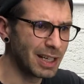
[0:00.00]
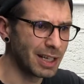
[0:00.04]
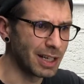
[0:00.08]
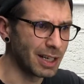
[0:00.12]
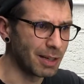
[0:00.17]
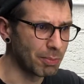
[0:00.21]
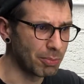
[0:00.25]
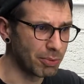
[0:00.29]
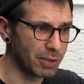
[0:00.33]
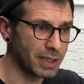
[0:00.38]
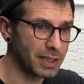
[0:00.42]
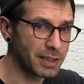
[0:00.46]

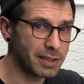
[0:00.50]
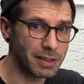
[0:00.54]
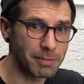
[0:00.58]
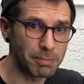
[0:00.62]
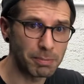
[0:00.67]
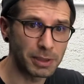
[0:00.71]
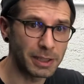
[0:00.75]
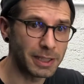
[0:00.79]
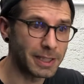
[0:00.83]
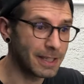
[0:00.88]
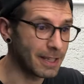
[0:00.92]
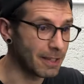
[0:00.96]
pretty
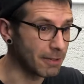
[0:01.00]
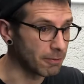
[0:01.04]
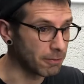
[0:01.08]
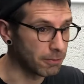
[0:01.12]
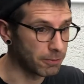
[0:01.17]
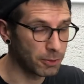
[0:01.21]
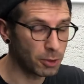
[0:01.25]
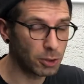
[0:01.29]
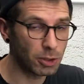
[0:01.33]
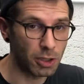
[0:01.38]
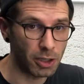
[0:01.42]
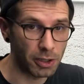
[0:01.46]
simply in
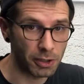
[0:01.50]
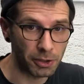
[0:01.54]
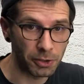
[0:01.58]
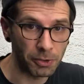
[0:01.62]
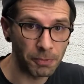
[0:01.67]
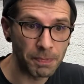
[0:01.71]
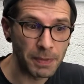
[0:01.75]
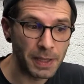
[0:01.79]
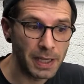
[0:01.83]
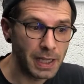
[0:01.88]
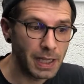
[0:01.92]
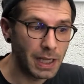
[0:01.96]
full auto,
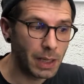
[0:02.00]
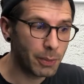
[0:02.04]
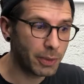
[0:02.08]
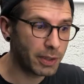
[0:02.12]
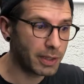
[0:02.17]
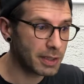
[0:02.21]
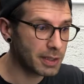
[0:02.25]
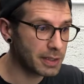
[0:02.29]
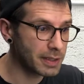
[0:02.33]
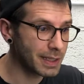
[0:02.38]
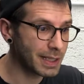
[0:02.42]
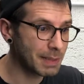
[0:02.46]
and we're
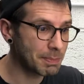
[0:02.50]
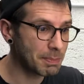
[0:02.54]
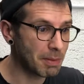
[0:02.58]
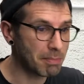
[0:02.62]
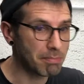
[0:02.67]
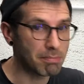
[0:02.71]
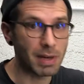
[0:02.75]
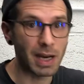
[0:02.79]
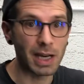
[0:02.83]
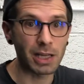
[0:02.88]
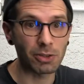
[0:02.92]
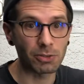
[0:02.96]
going to set up a
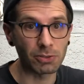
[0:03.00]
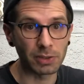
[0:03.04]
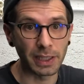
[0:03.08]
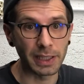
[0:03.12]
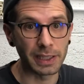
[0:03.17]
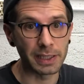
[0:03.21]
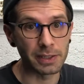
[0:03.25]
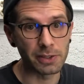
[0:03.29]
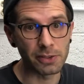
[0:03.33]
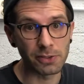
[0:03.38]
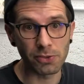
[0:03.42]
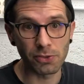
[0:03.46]
mono
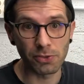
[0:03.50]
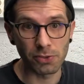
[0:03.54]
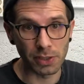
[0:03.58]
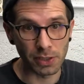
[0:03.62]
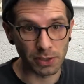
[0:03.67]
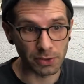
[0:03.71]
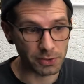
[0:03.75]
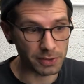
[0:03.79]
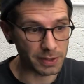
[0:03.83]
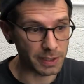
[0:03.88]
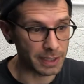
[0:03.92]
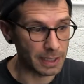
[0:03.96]
light studio
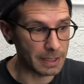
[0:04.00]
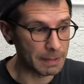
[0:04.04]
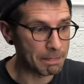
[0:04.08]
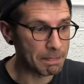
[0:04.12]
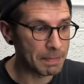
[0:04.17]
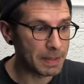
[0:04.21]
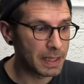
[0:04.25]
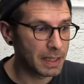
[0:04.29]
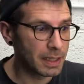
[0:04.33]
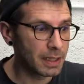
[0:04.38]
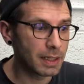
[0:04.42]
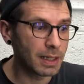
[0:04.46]
setup.
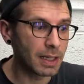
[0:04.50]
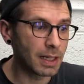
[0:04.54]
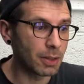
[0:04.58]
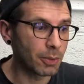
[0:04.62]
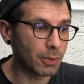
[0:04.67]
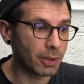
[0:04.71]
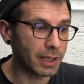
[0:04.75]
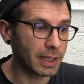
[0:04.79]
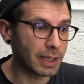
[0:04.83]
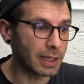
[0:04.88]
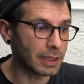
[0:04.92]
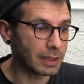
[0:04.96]
We're
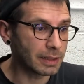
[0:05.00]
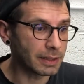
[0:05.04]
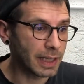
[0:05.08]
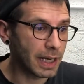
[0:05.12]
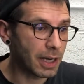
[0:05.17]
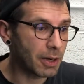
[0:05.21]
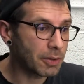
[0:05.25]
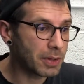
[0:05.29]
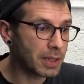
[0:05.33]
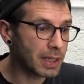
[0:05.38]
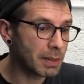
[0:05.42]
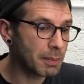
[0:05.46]
going to
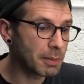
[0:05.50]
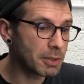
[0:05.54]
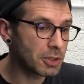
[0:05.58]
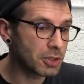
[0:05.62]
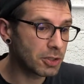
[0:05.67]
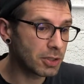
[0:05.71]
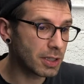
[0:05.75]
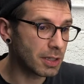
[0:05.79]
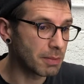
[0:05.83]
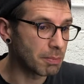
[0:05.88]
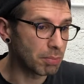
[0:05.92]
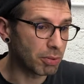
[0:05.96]
allow the image to
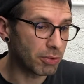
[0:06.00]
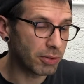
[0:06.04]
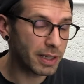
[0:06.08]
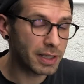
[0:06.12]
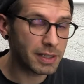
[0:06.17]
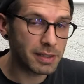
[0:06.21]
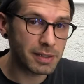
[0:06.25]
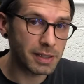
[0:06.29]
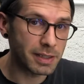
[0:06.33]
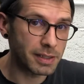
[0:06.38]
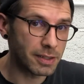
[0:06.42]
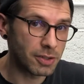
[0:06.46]

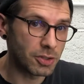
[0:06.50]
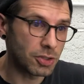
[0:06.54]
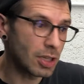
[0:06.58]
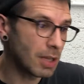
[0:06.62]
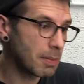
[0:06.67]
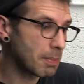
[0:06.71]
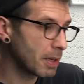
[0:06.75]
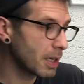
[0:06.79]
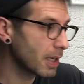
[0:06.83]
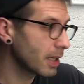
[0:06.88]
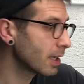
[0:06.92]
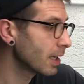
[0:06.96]
compress as a
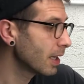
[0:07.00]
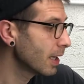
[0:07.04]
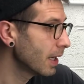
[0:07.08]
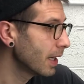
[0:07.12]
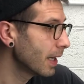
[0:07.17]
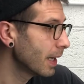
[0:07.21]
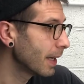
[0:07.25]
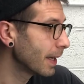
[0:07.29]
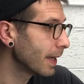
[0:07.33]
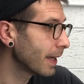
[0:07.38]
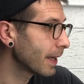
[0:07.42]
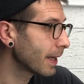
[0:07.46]
JPEG
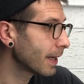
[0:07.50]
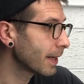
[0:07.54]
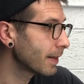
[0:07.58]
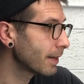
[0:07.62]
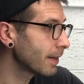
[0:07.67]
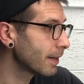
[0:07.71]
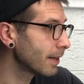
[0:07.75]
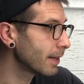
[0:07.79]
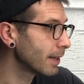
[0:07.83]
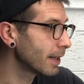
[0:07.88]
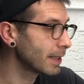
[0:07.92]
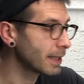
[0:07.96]
and
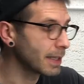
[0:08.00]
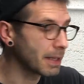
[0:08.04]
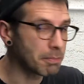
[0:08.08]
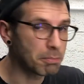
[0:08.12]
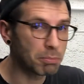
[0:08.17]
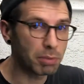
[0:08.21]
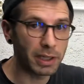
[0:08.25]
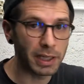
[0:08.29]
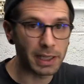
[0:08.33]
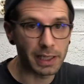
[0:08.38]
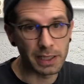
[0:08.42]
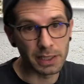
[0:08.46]
then
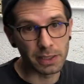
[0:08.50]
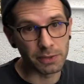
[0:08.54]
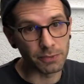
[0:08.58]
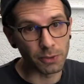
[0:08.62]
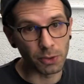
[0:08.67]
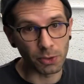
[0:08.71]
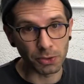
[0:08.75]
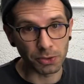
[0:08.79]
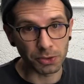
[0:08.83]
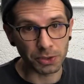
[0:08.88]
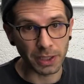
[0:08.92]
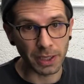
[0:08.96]
bring it into
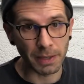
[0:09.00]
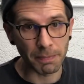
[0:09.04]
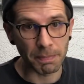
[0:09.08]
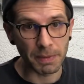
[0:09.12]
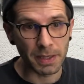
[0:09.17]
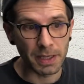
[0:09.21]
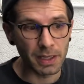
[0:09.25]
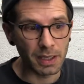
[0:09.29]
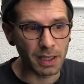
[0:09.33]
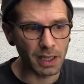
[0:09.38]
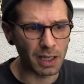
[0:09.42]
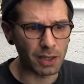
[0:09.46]
Photoshop
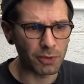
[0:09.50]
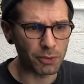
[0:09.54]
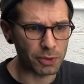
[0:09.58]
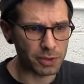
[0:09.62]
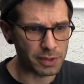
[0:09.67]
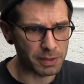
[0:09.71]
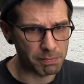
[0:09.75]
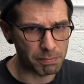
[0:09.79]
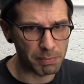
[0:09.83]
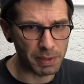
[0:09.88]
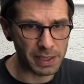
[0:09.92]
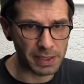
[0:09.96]
for
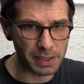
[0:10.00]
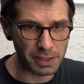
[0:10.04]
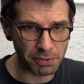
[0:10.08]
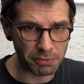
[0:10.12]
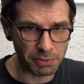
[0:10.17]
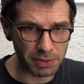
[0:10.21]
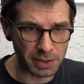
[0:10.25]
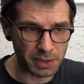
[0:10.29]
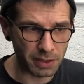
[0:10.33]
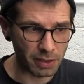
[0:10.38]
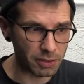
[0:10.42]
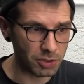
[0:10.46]
some basic
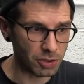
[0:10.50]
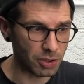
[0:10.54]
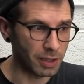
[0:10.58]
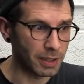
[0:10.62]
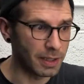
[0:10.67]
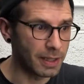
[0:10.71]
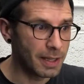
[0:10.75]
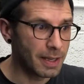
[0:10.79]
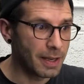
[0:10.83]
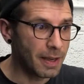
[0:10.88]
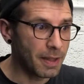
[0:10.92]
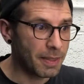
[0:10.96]
retouching.
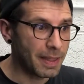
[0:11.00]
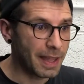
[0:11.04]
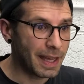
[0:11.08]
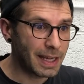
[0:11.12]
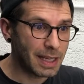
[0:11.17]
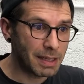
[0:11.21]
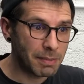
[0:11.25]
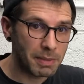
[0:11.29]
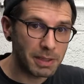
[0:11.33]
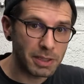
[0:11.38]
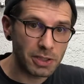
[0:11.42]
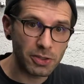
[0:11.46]
That
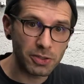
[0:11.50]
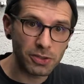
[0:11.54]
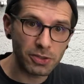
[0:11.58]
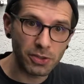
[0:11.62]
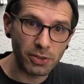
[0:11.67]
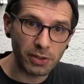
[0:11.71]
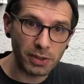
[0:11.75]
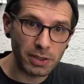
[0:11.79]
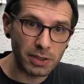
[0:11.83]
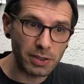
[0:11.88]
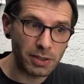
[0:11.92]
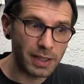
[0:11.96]
image is
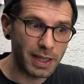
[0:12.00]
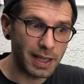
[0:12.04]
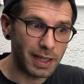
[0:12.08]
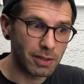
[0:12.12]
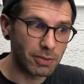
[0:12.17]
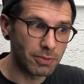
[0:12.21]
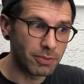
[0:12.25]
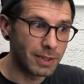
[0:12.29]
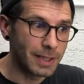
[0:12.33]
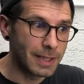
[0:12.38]
going to kind of